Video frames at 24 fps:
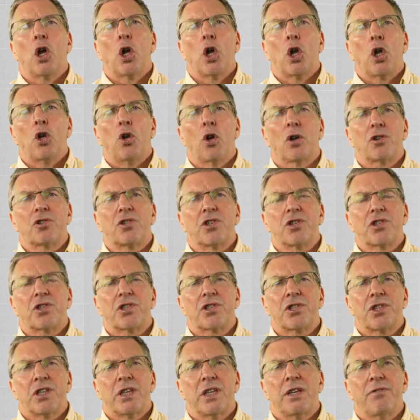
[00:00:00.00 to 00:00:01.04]
not just
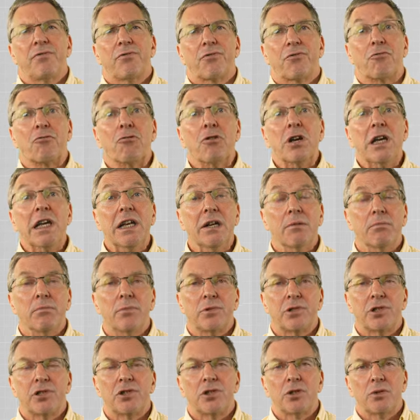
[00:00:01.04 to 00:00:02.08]
the freedom
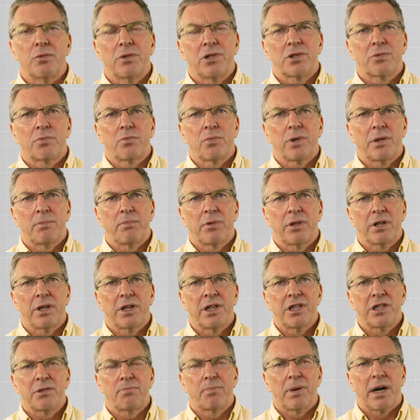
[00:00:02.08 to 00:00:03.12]
to do as we
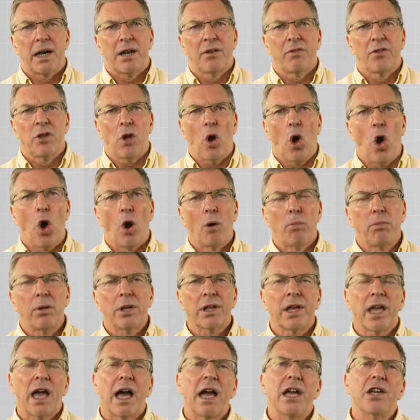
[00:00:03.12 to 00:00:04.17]
please, but the
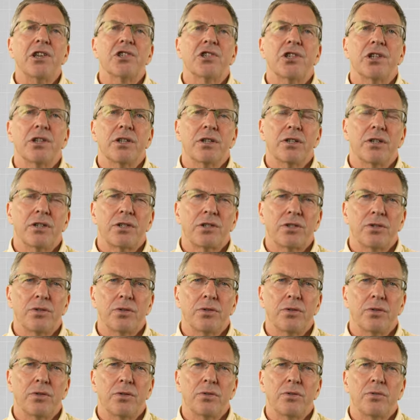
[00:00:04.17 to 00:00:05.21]
obligation
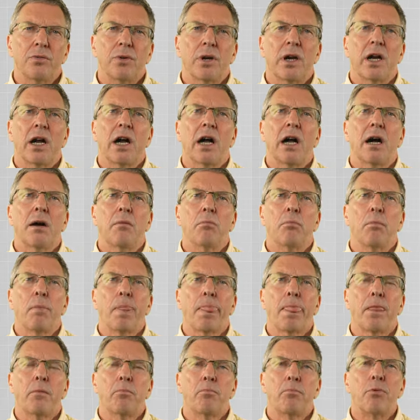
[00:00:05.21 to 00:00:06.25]
to
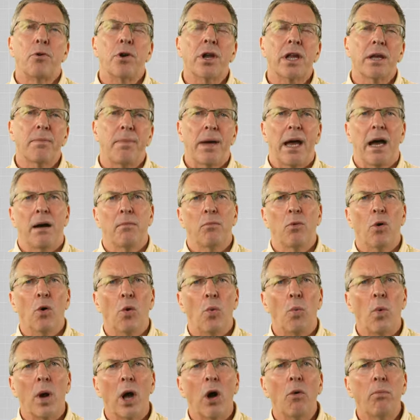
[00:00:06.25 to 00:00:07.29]
bring about more
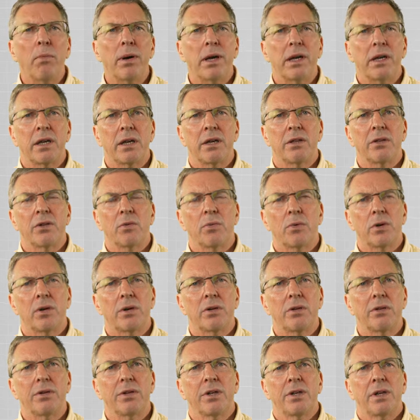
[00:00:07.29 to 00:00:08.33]
well-being in the
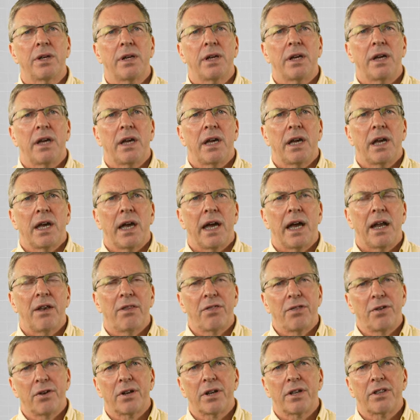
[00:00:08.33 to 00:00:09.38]
world. And
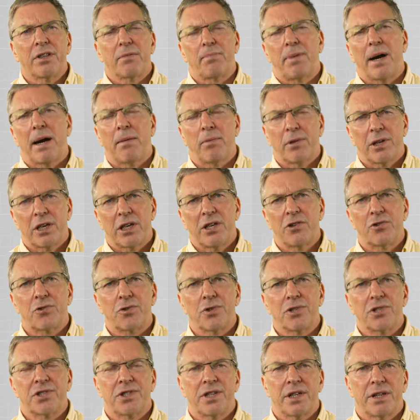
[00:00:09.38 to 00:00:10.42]
thirdly, the public
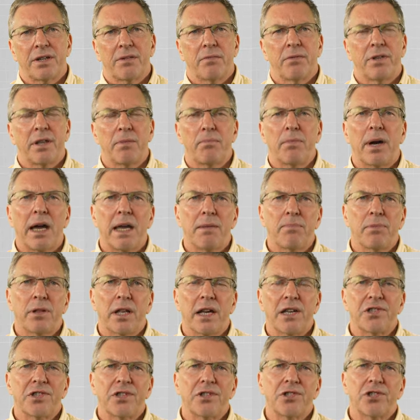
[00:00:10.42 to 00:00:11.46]
interest that may
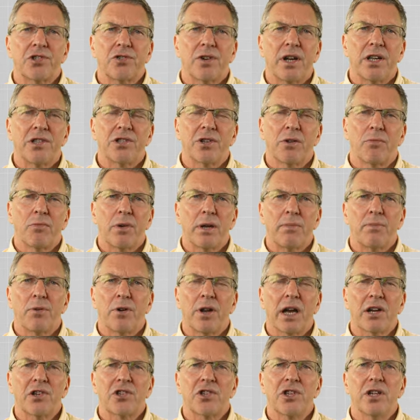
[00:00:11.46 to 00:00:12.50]
place constraints on
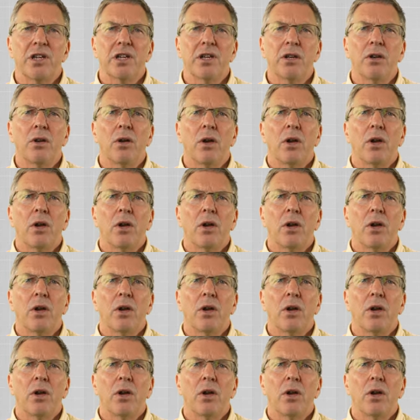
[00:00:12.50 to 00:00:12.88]
reproduction